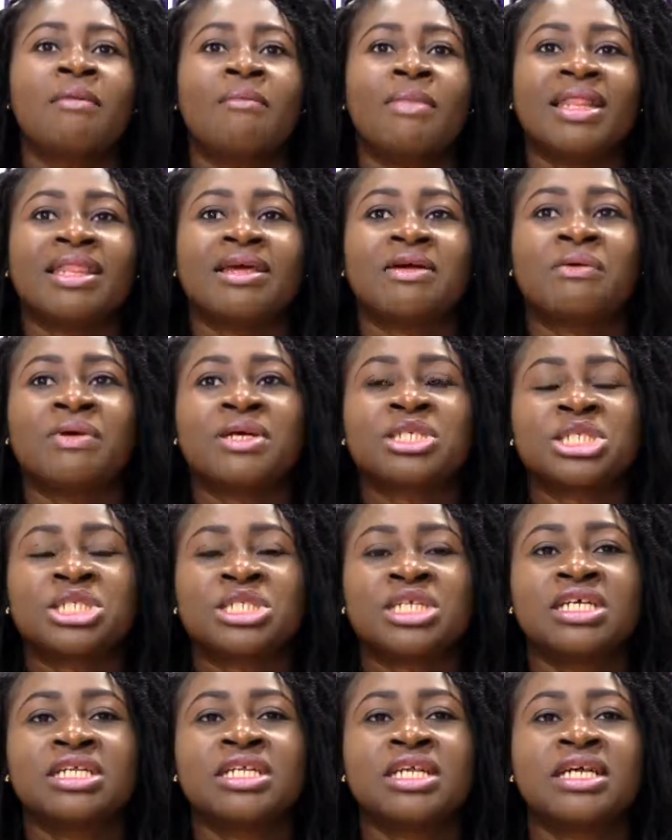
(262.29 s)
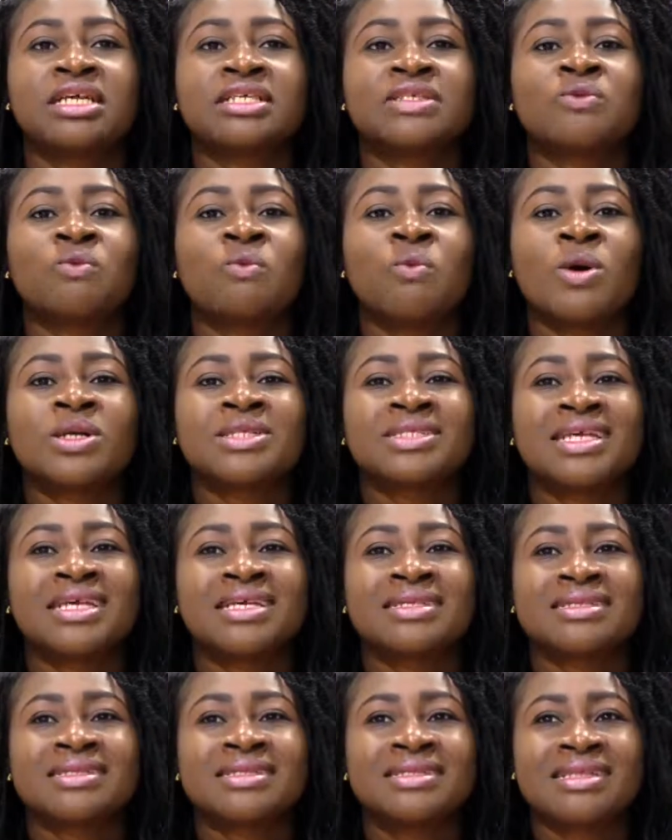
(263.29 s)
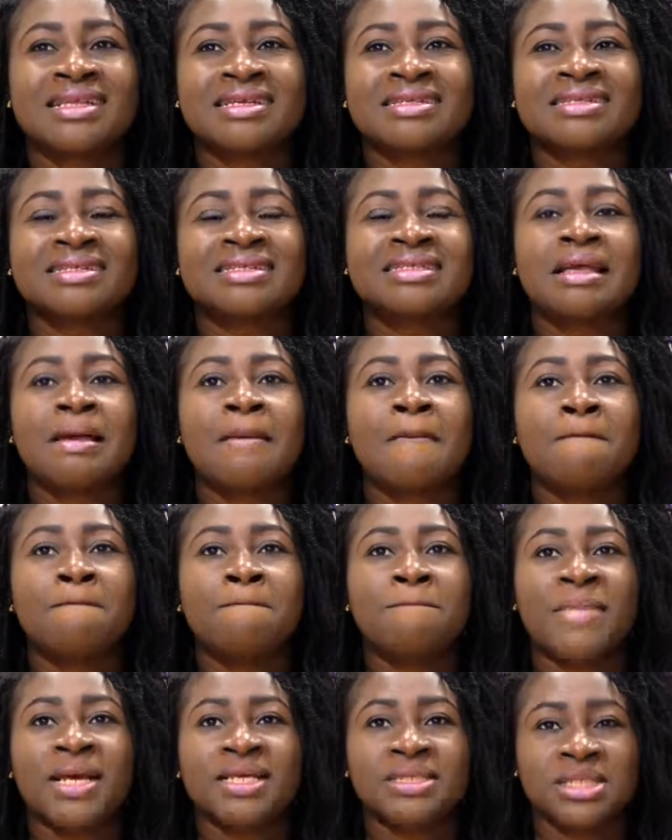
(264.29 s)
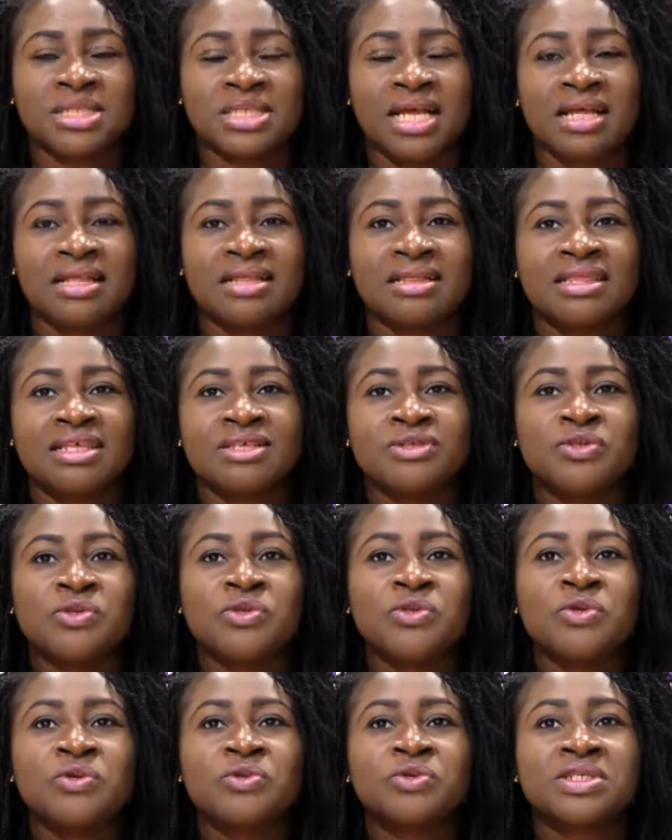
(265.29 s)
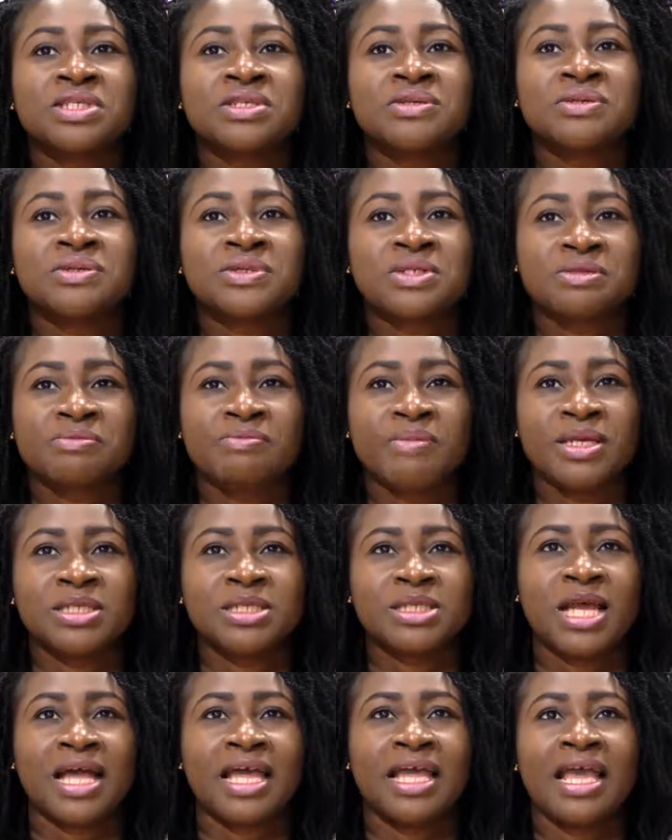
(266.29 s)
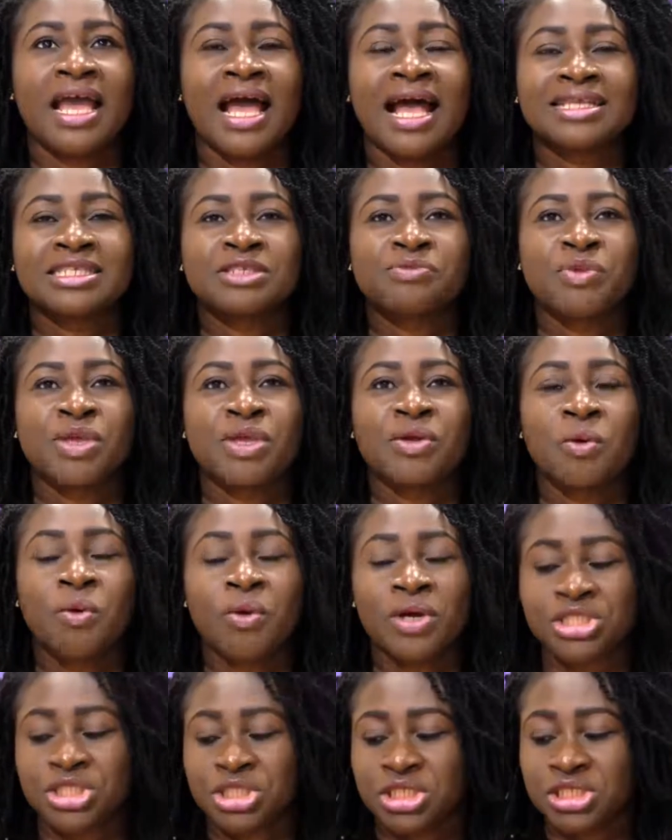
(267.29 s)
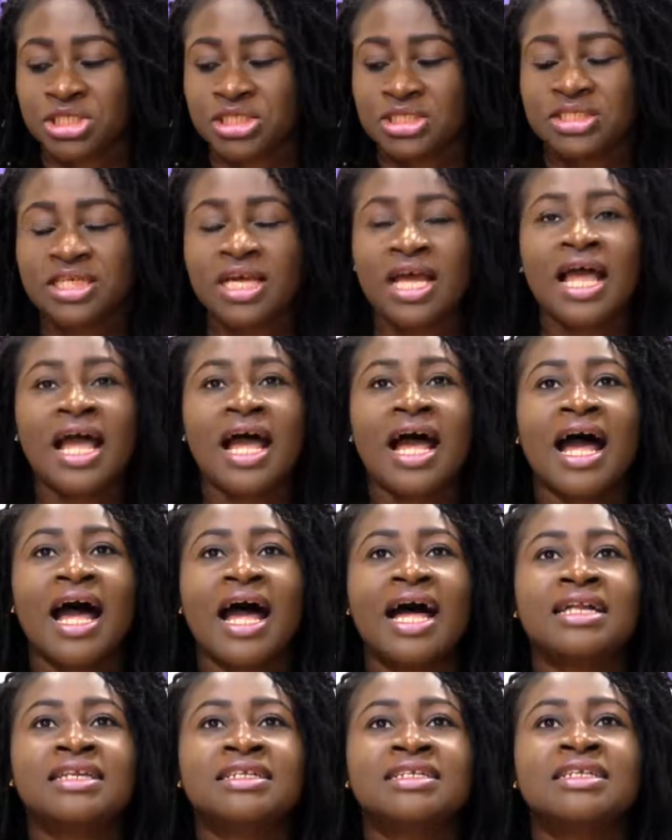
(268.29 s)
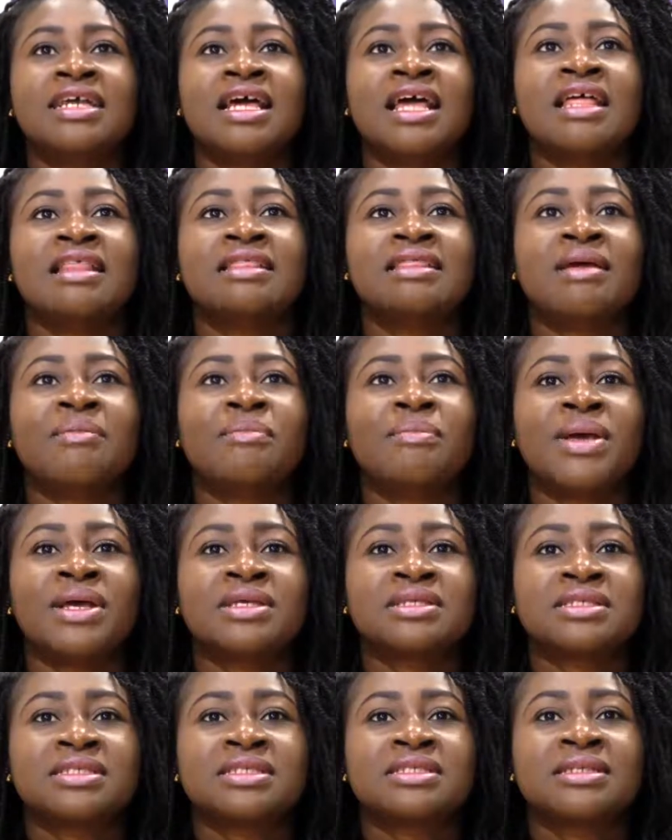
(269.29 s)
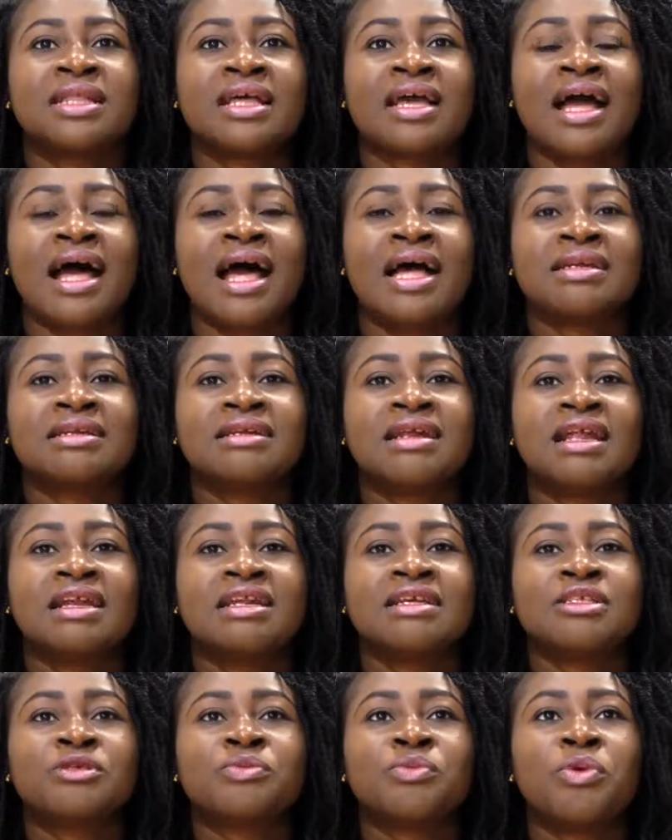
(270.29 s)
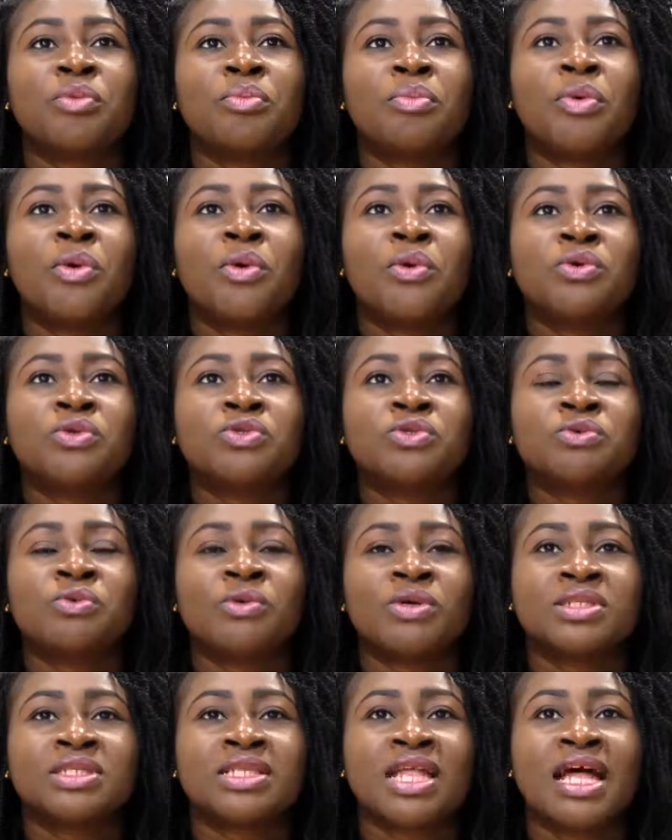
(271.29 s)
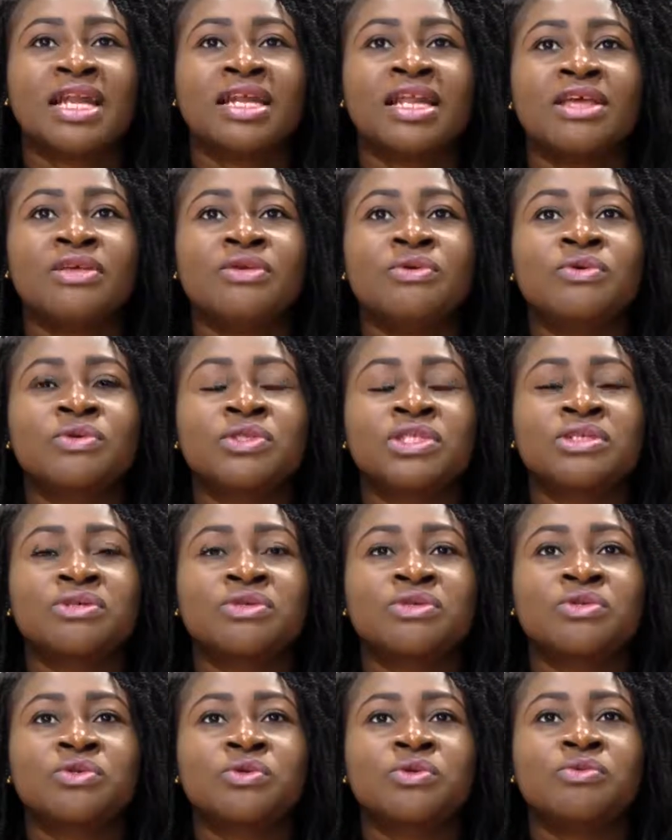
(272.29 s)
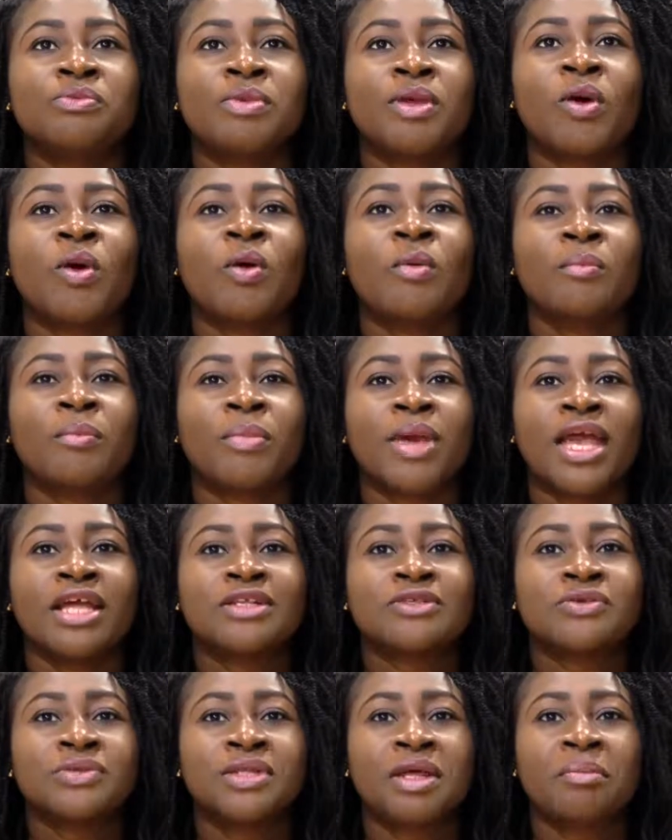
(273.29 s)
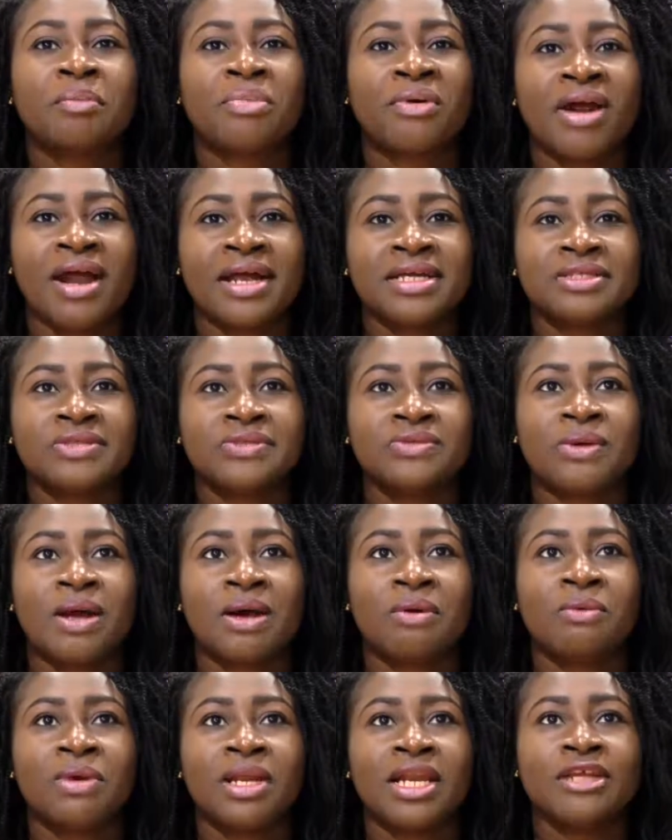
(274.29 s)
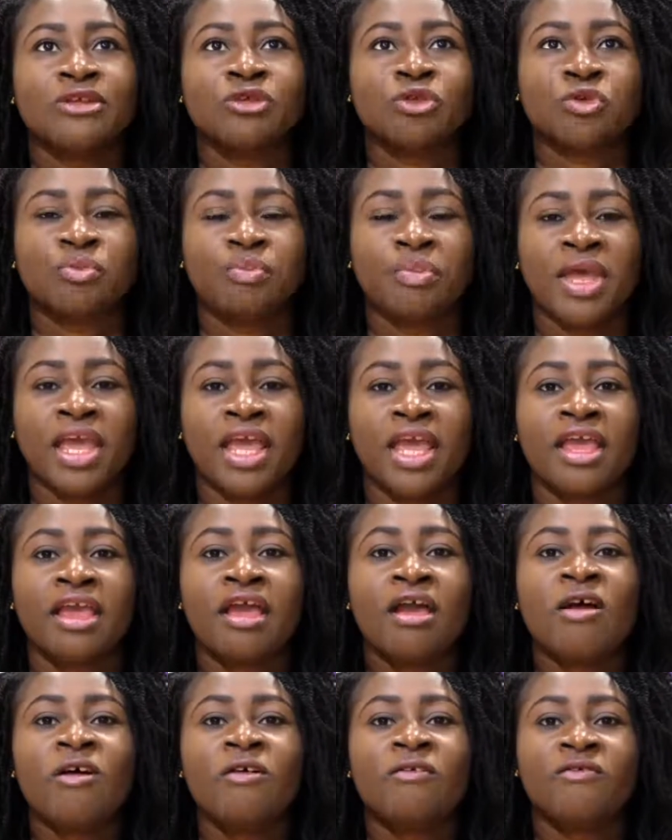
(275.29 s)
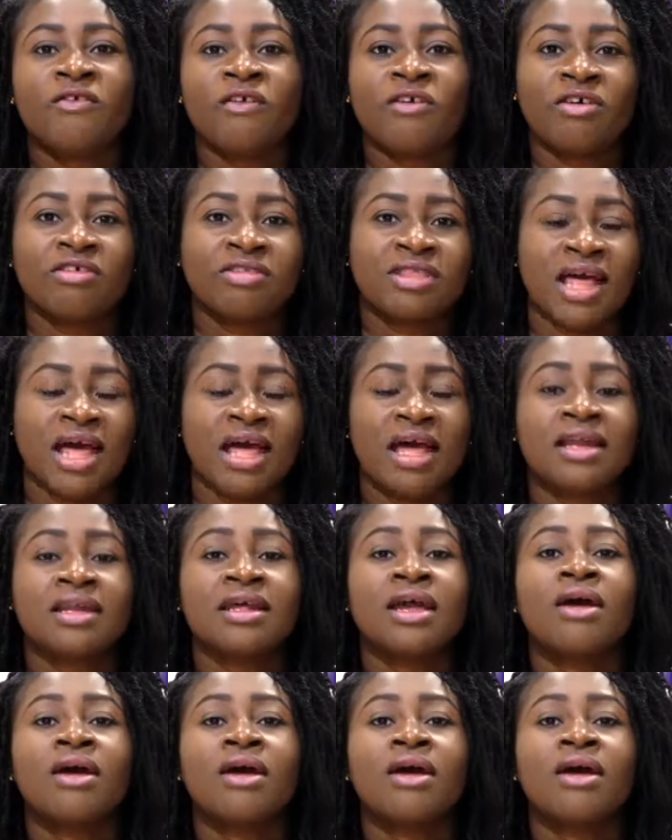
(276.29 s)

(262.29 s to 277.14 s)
But the question is, what is this measure, this utils measure? It has been questioned, and the best the cardinalists proposed was that the utils could be compared to the price you are willing to pay for that